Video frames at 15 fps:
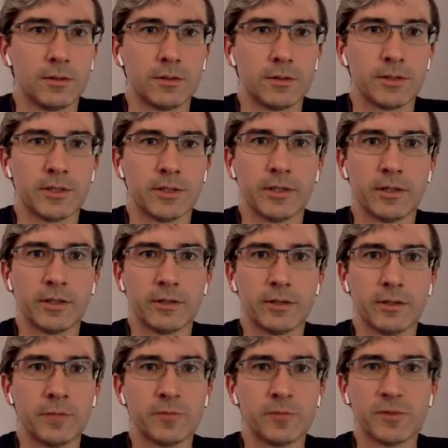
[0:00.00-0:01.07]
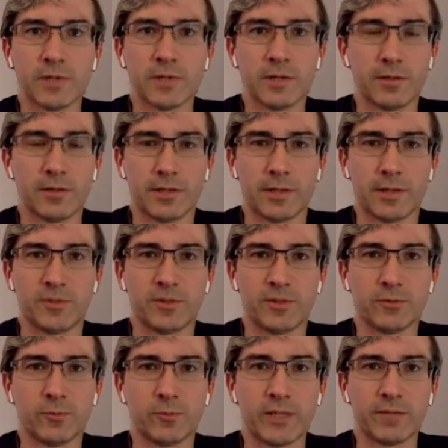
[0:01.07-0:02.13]
Yeah, I'm
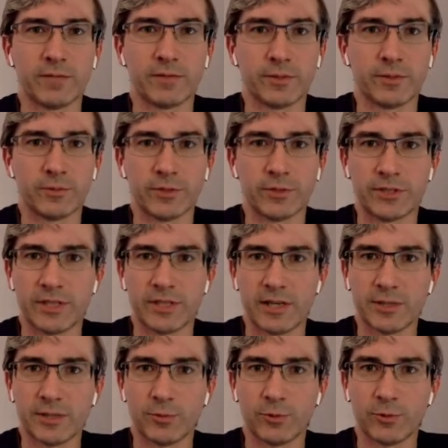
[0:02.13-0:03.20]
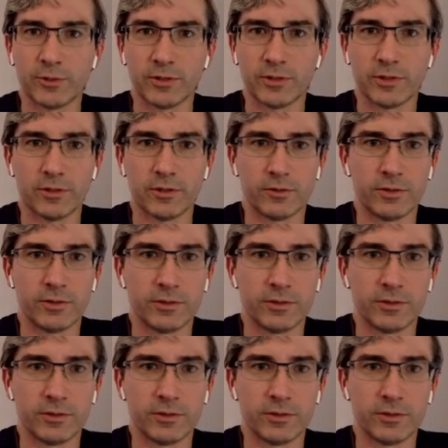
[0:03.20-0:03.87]
still waiting for the Twitch dashboard to load.